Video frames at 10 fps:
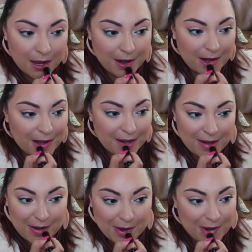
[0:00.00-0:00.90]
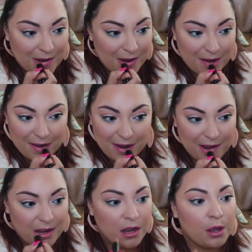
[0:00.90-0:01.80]
And we're just going to
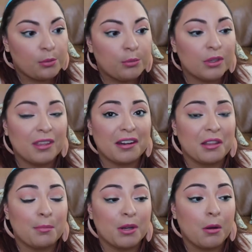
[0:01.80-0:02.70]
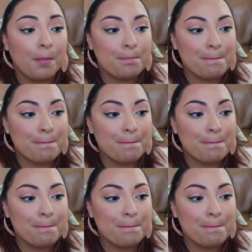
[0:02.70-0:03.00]
put that in the middle.